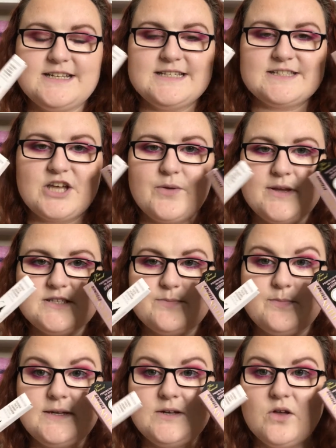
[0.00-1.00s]
is going to
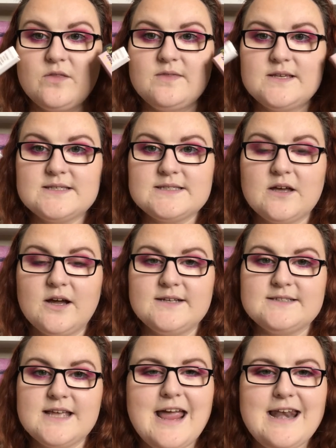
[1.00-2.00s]
be on this
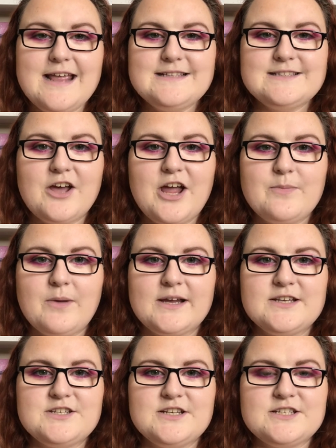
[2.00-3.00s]
side. And let's hope I
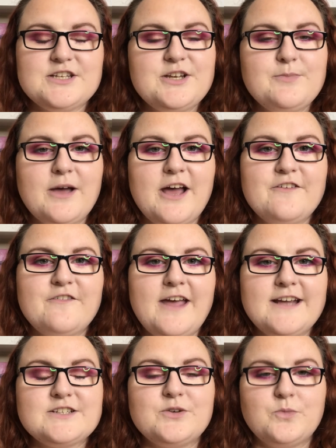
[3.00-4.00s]
can do two
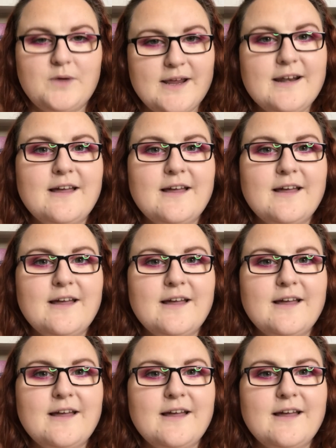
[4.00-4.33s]
perfect wing